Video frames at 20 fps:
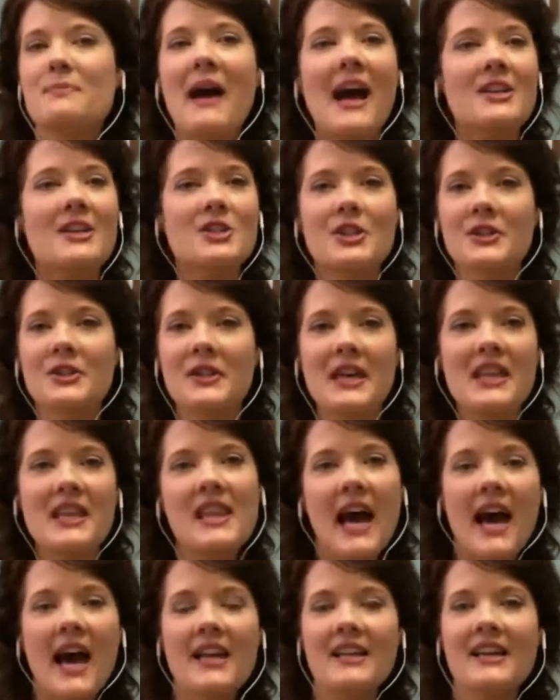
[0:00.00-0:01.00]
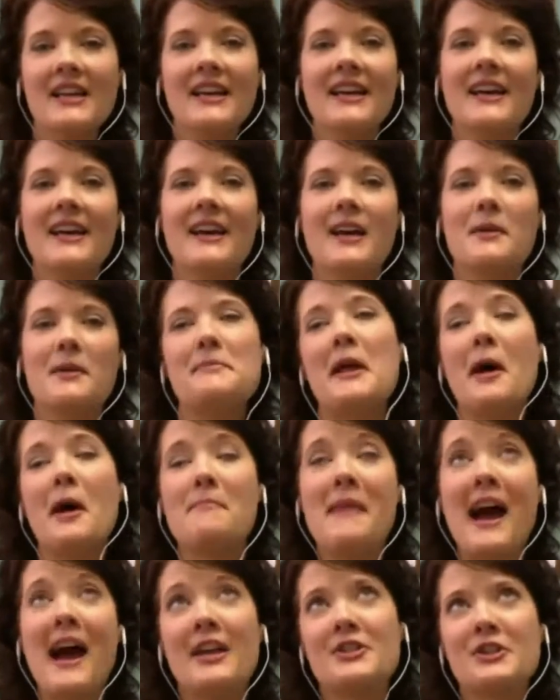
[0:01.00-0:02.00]
And then just magically that,
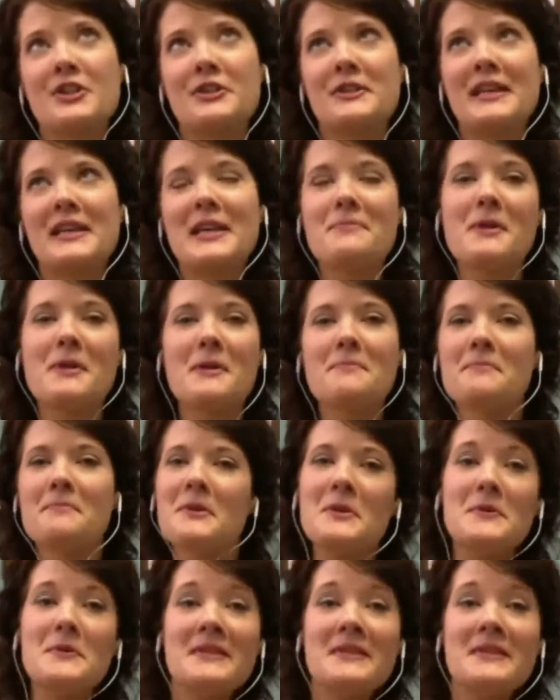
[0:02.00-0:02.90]
not magically,